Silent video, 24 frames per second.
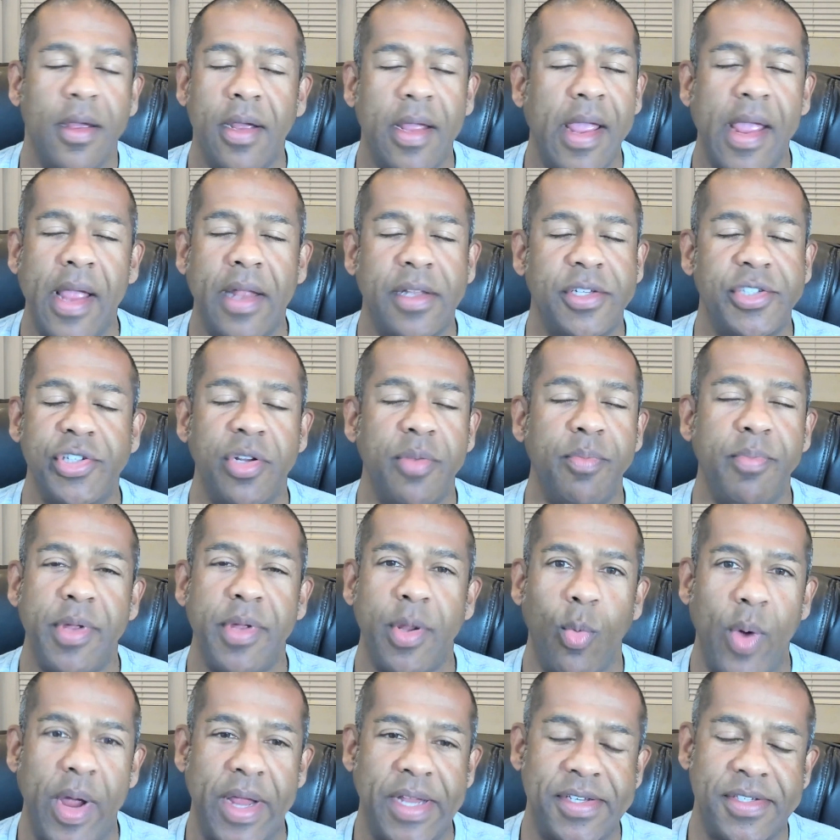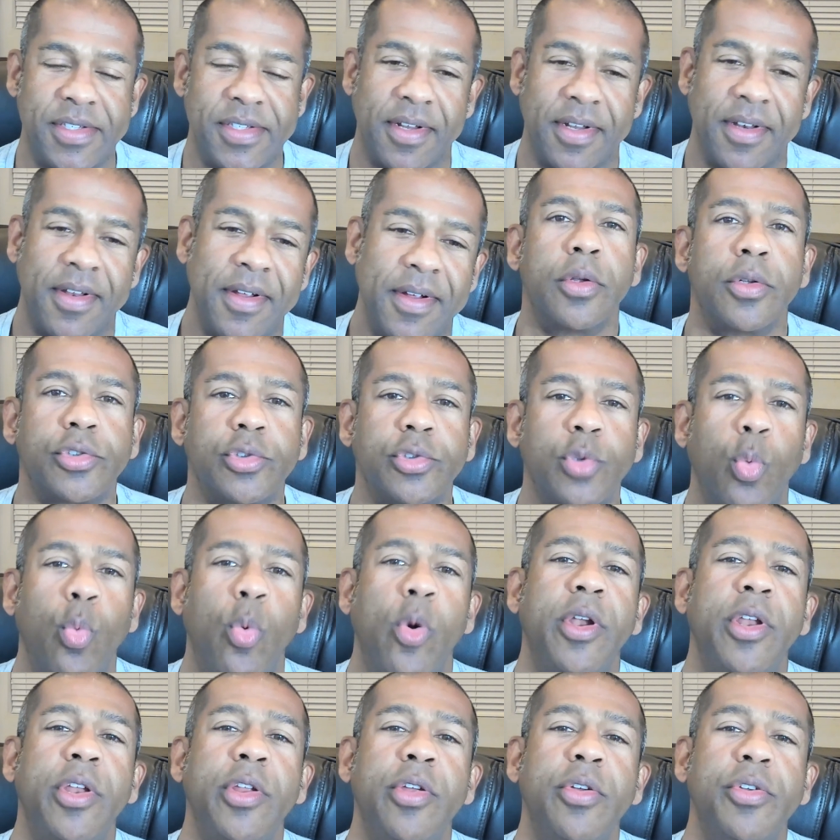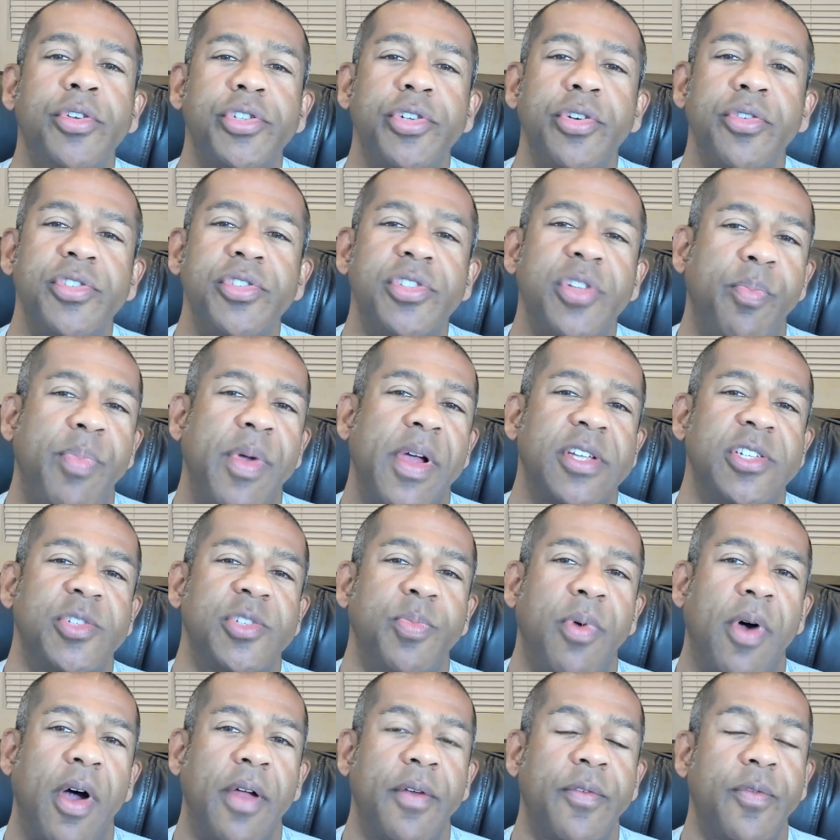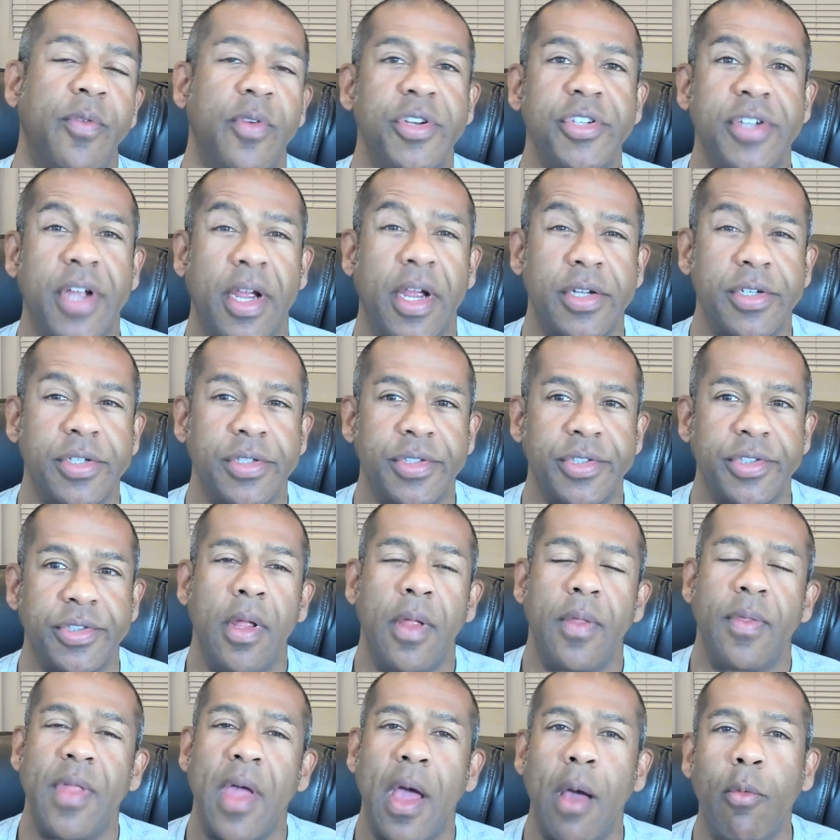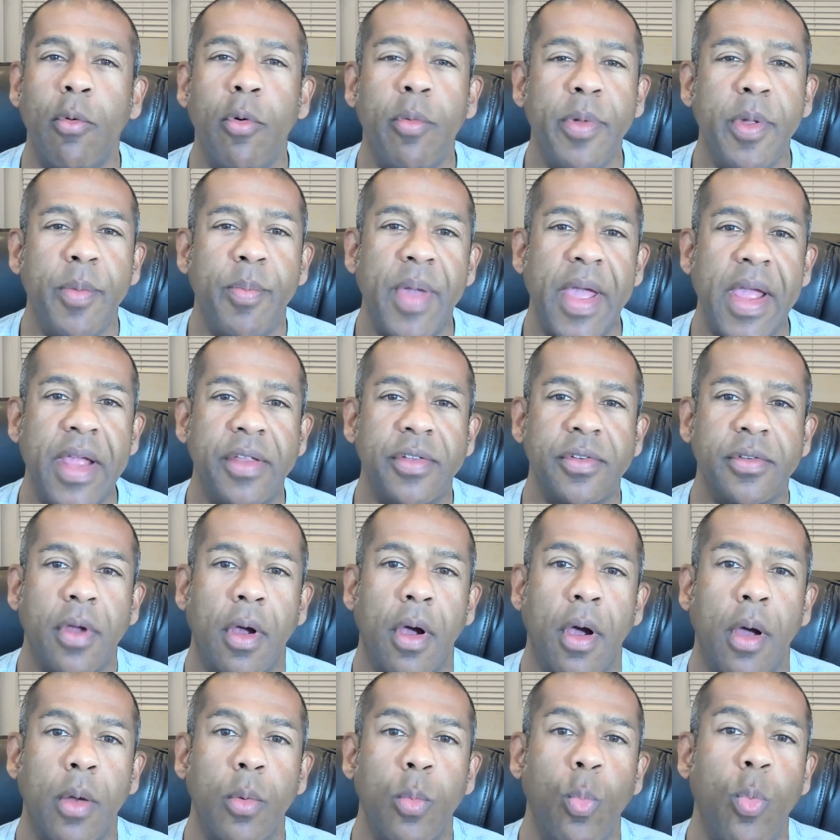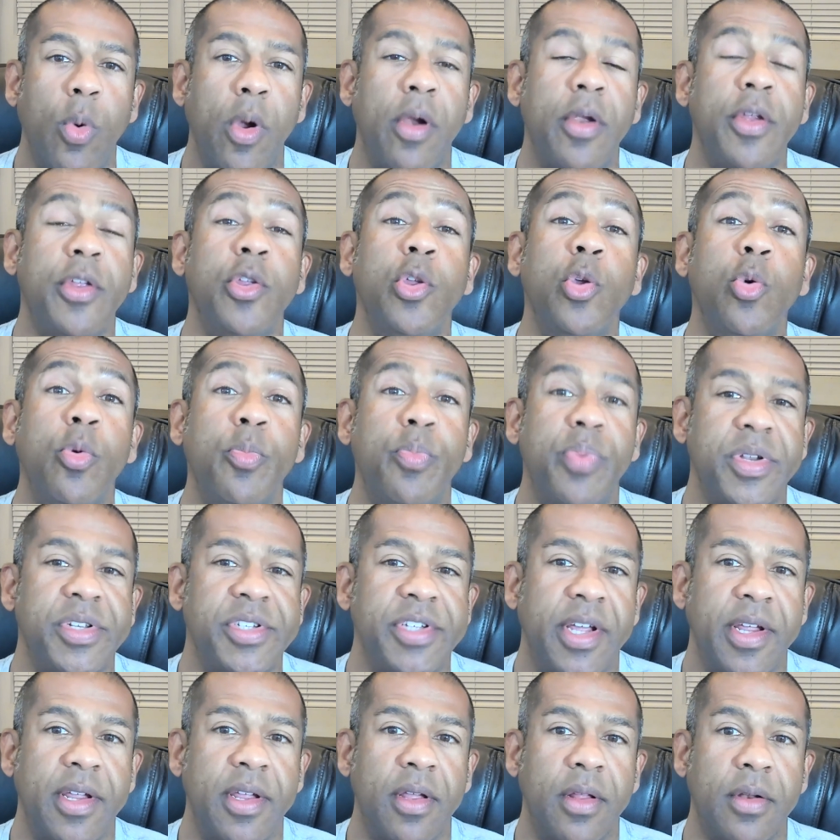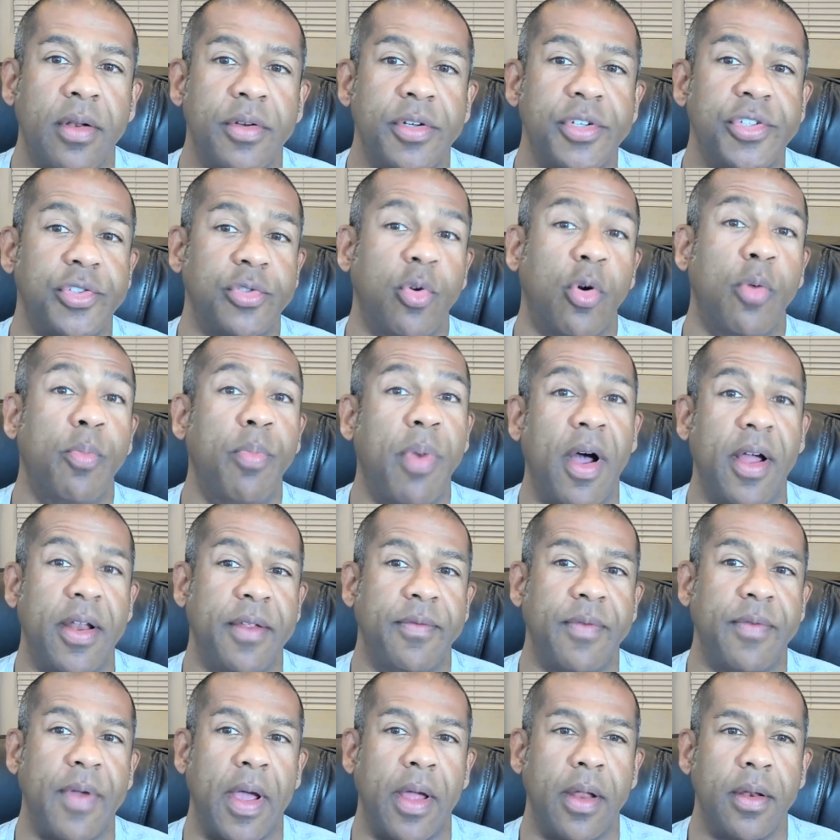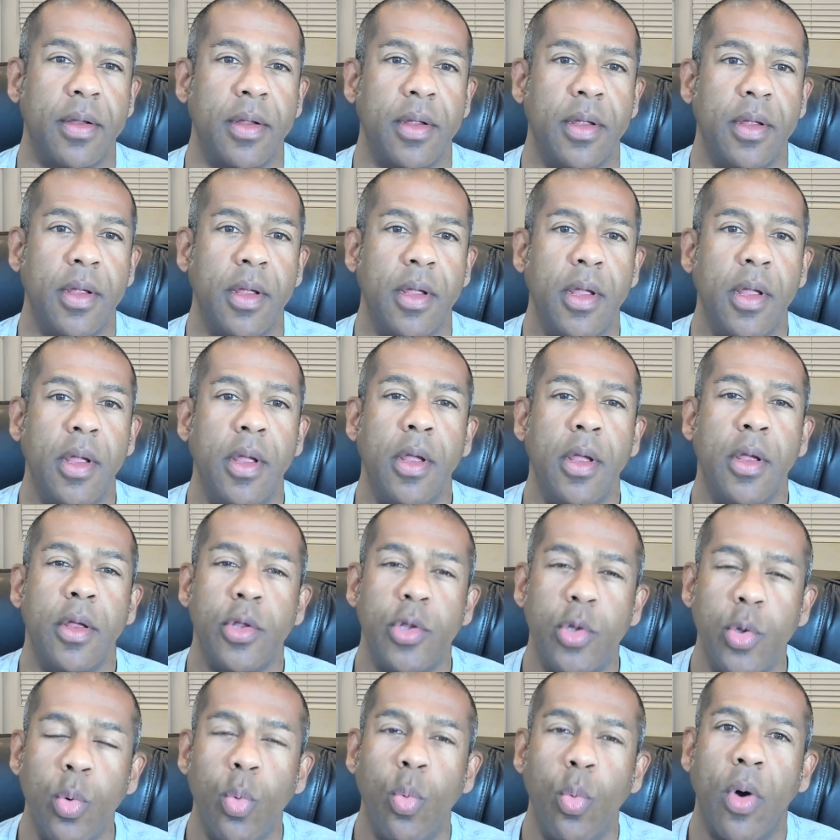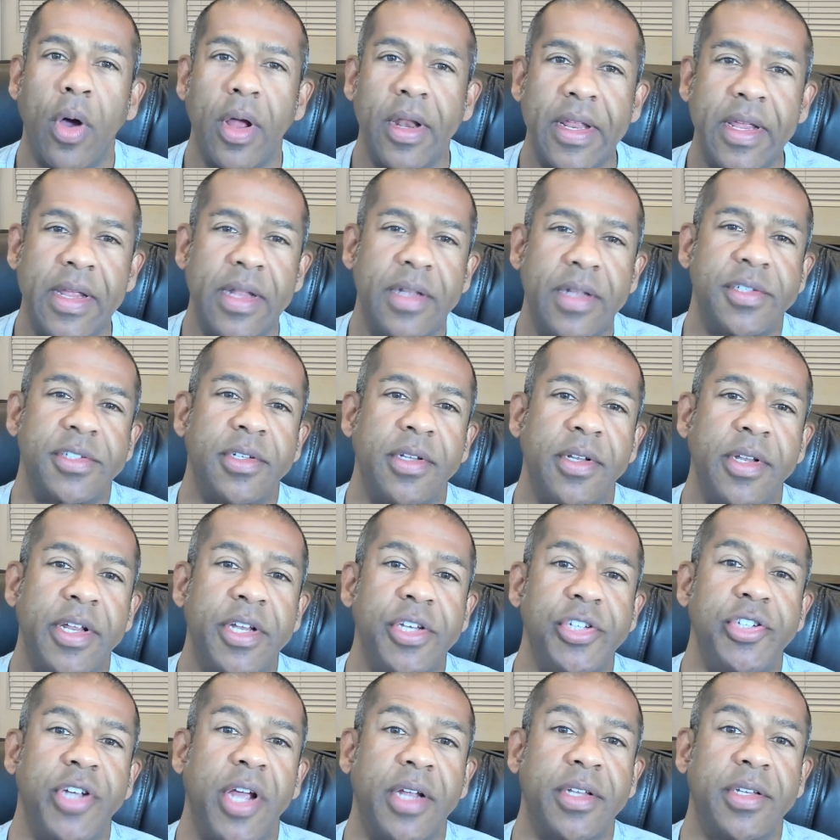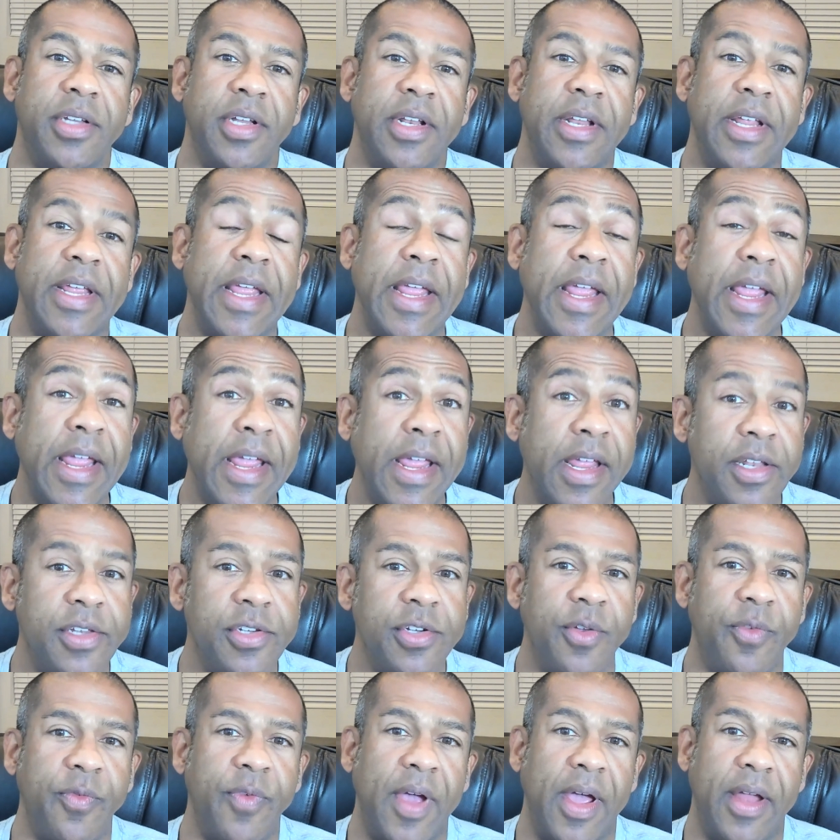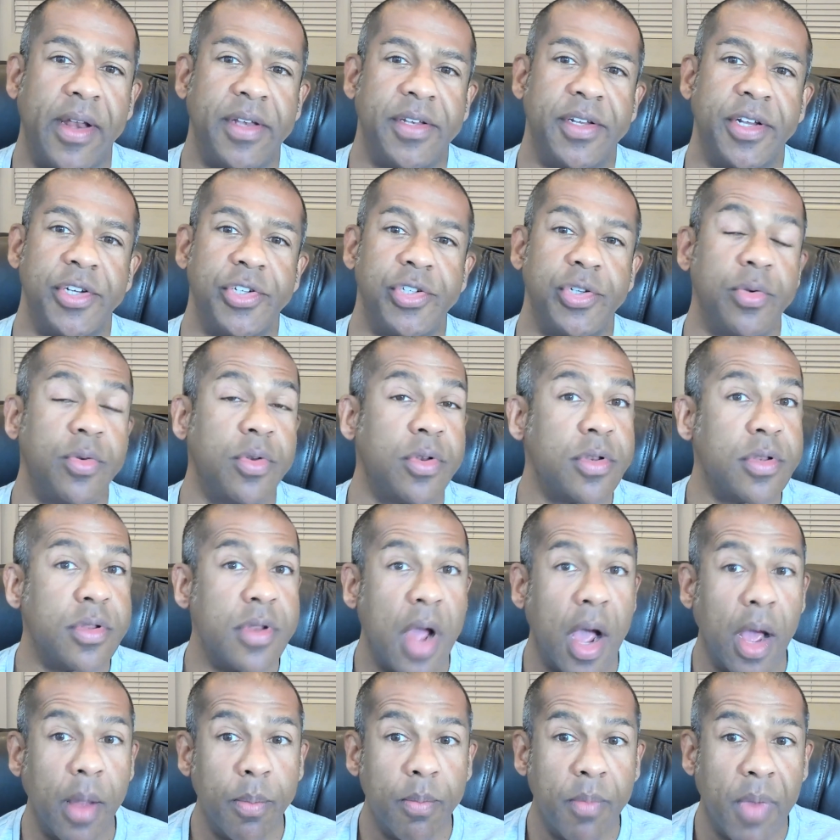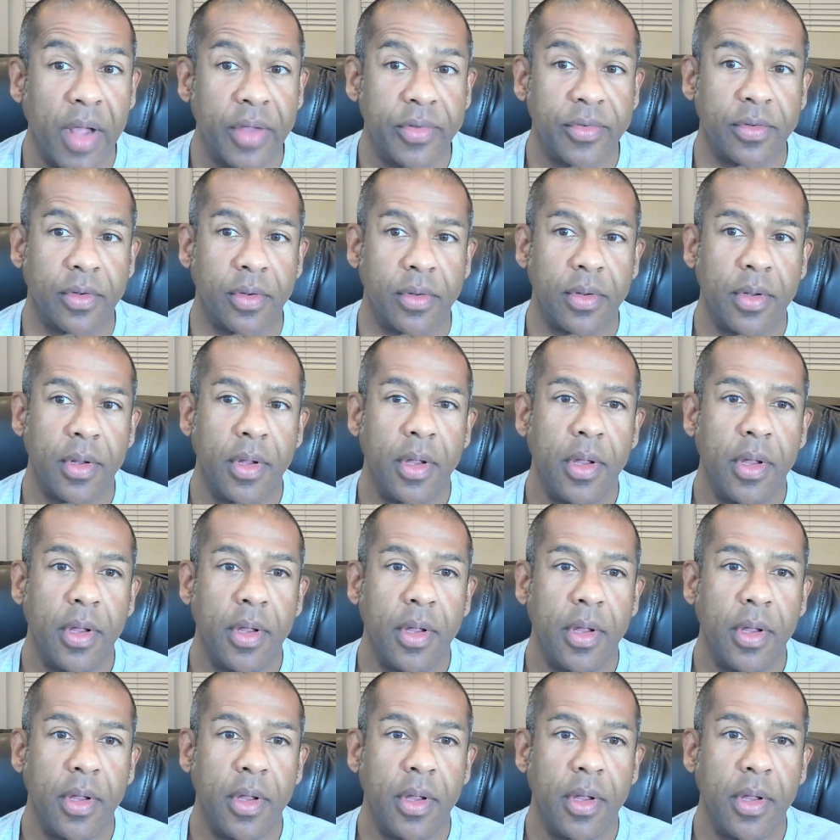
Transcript: it shouldn't be wasted. So where do you choose the best spot for injections? That will be based on where you in particular store body fat. You want insulin injected into fatty tissue, not muscle,